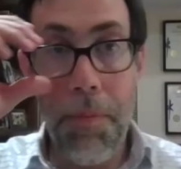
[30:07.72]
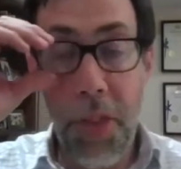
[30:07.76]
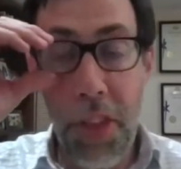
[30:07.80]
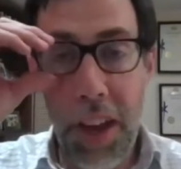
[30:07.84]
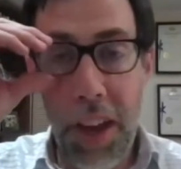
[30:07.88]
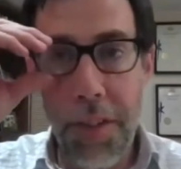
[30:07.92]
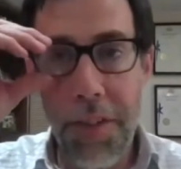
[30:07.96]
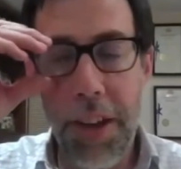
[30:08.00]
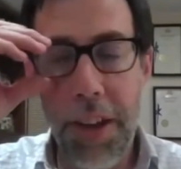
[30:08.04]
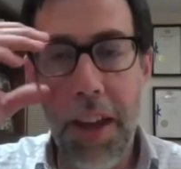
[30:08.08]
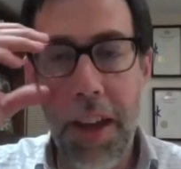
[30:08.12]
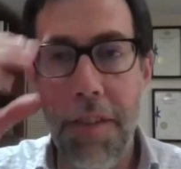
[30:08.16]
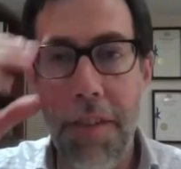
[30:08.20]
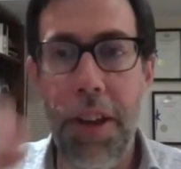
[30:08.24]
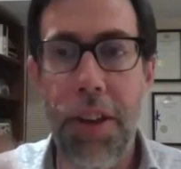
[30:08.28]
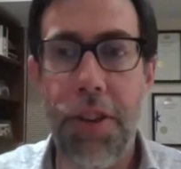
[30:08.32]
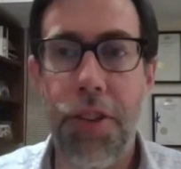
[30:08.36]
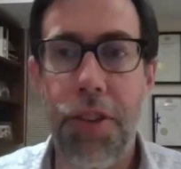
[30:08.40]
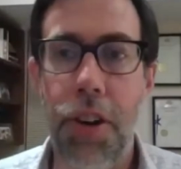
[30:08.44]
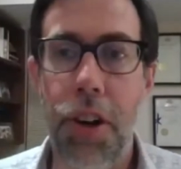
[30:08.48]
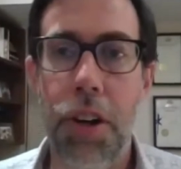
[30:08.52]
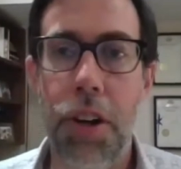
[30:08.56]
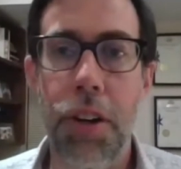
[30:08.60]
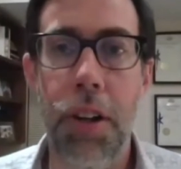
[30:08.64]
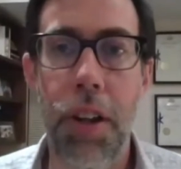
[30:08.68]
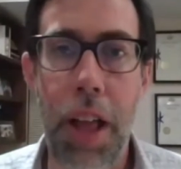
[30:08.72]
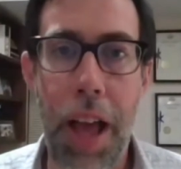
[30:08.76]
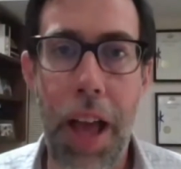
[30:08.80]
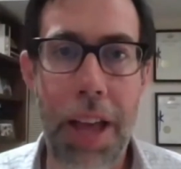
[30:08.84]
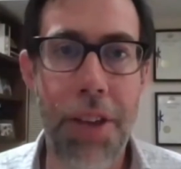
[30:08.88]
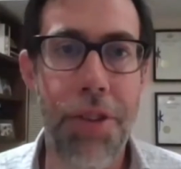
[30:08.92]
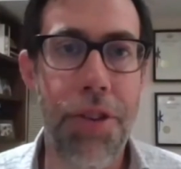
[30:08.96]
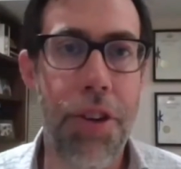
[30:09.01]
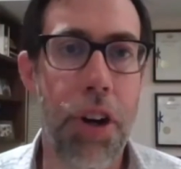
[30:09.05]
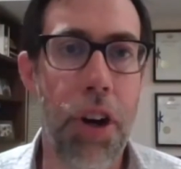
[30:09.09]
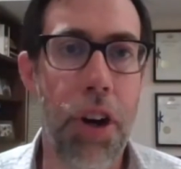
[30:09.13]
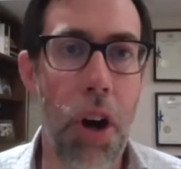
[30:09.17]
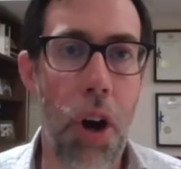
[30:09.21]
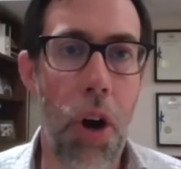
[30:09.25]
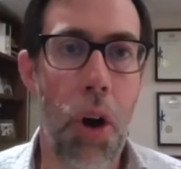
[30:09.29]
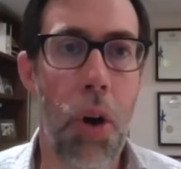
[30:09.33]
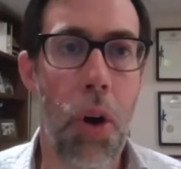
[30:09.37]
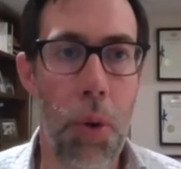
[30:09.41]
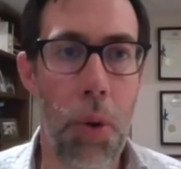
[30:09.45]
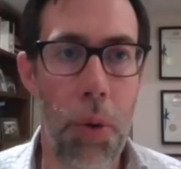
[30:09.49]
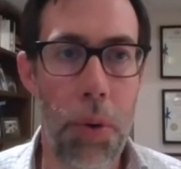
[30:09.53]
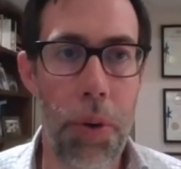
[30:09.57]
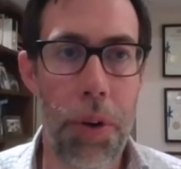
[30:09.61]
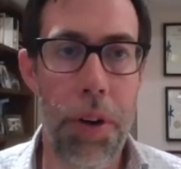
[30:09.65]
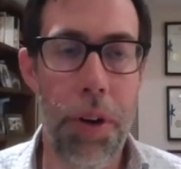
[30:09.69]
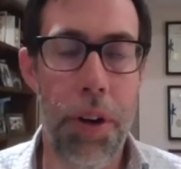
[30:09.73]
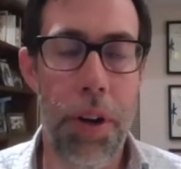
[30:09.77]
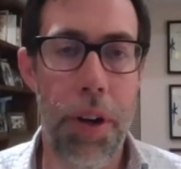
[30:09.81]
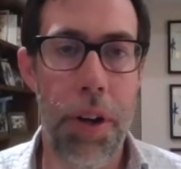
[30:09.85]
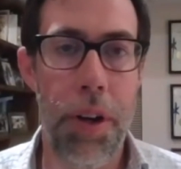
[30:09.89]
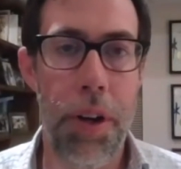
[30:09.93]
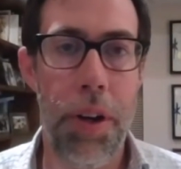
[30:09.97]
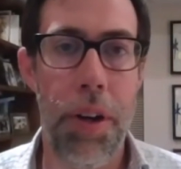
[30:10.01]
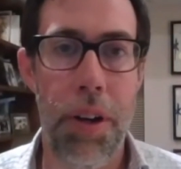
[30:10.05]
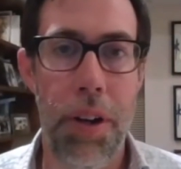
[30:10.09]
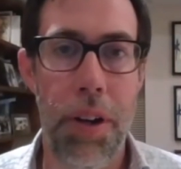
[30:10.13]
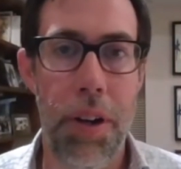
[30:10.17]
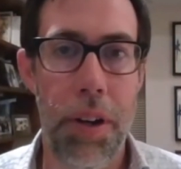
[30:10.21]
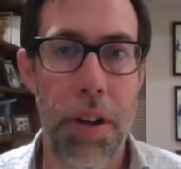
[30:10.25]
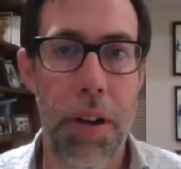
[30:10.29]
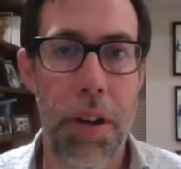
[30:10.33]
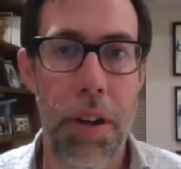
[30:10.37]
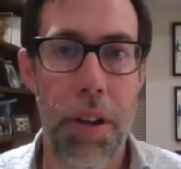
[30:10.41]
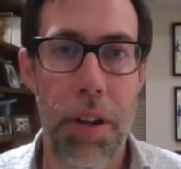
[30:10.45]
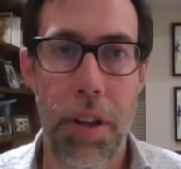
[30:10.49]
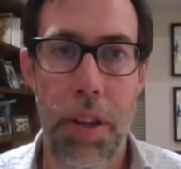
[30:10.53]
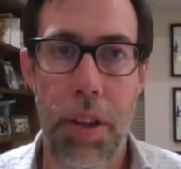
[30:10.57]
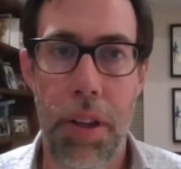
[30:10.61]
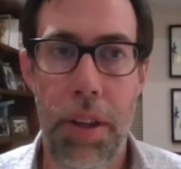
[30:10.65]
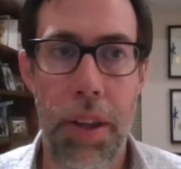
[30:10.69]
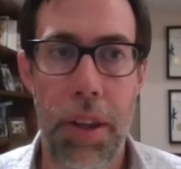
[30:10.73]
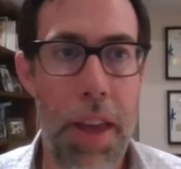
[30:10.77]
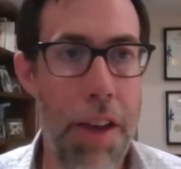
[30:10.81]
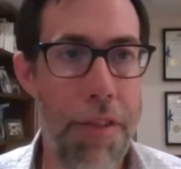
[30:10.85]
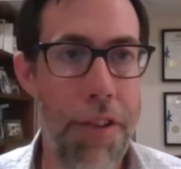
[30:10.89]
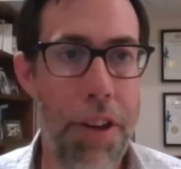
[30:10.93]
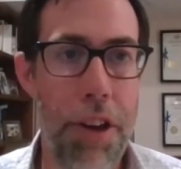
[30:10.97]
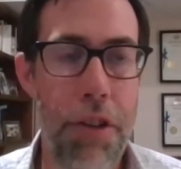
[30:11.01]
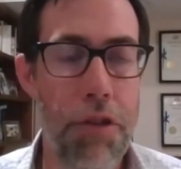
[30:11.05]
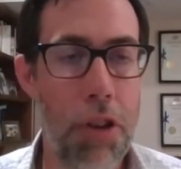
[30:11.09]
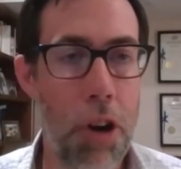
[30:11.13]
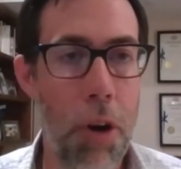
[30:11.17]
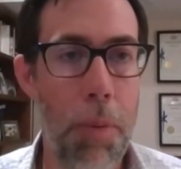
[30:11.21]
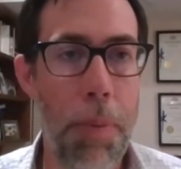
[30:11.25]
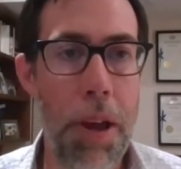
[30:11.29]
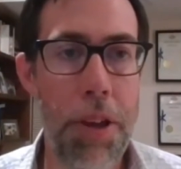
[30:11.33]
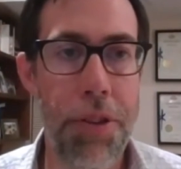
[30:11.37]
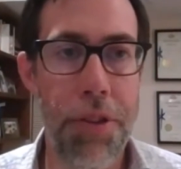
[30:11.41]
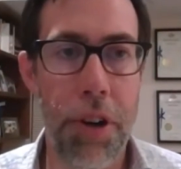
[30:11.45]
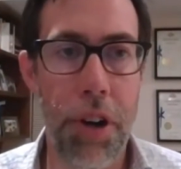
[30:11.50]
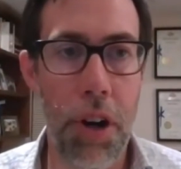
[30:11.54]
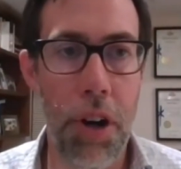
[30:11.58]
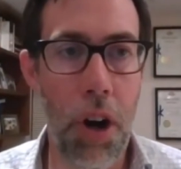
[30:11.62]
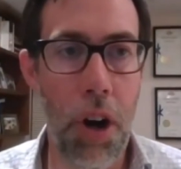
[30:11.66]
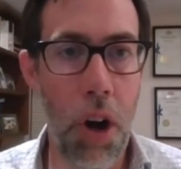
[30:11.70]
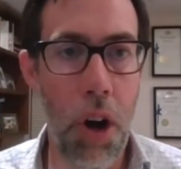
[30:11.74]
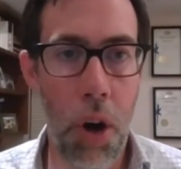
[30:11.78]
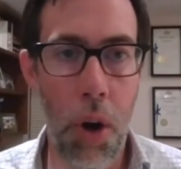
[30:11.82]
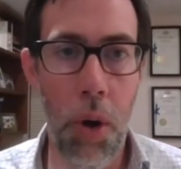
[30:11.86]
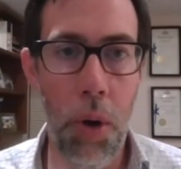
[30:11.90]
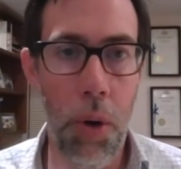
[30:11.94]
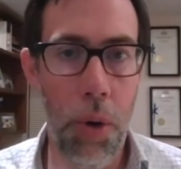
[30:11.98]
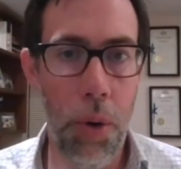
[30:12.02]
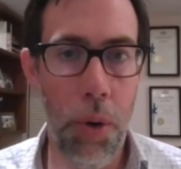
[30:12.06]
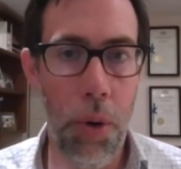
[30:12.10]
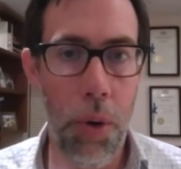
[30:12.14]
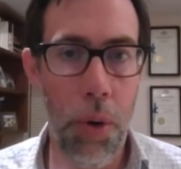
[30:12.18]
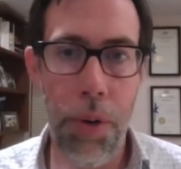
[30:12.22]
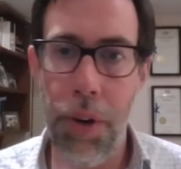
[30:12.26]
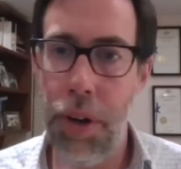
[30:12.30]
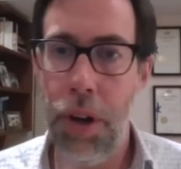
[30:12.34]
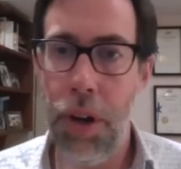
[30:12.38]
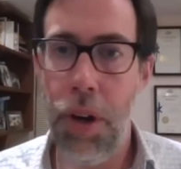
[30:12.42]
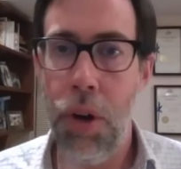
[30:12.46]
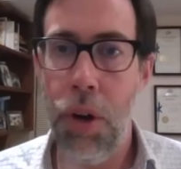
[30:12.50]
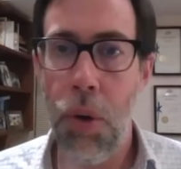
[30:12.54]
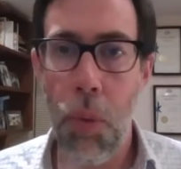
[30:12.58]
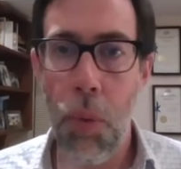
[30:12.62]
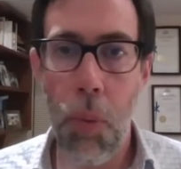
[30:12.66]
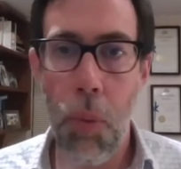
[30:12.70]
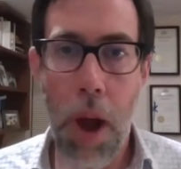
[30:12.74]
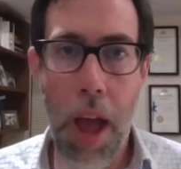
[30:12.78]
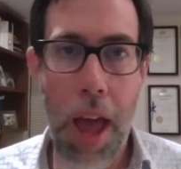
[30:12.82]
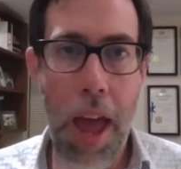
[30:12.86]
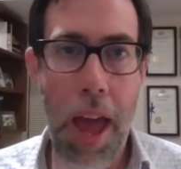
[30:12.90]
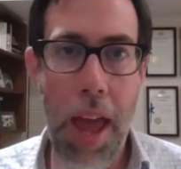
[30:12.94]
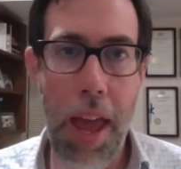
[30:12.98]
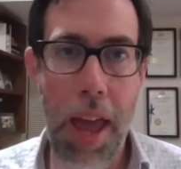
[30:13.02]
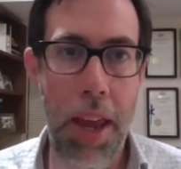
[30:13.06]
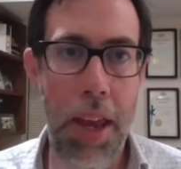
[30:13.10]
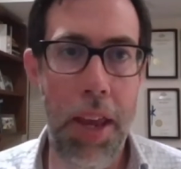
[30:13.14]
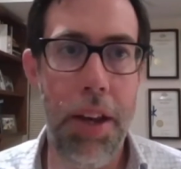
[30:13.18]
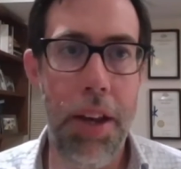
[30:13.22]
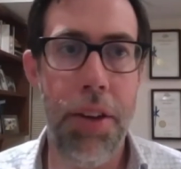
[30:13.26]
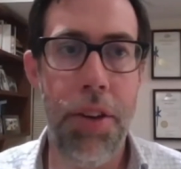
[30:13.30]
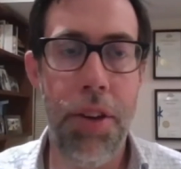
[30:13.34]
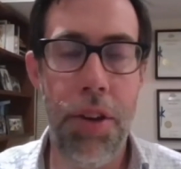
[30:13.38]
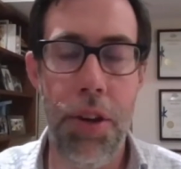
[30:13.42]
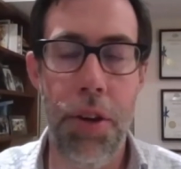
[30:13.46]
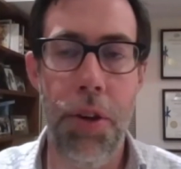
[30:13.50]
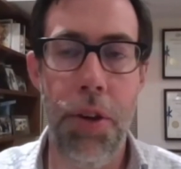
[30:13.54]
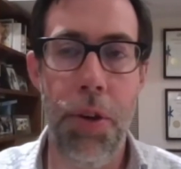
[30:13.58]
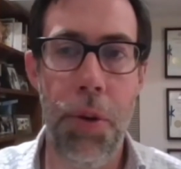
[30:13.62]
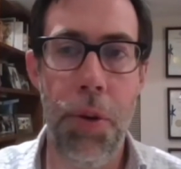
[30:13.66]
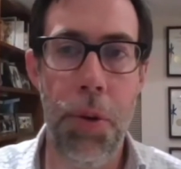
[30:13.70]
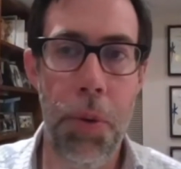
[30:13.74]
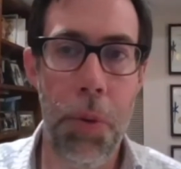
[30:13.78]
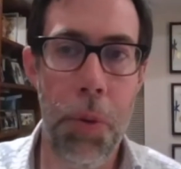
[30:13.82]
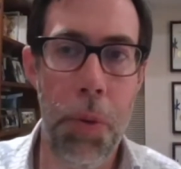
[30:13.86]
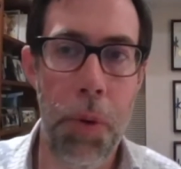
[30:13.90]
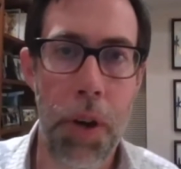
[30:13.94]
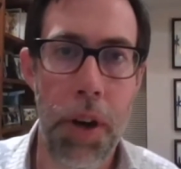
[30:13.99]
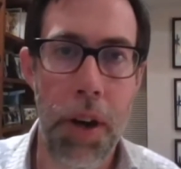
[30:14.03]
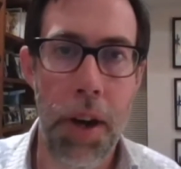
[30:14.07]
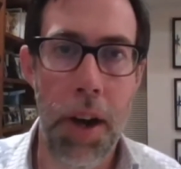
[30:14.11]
think of a giving circle as your own giving group, as your own way to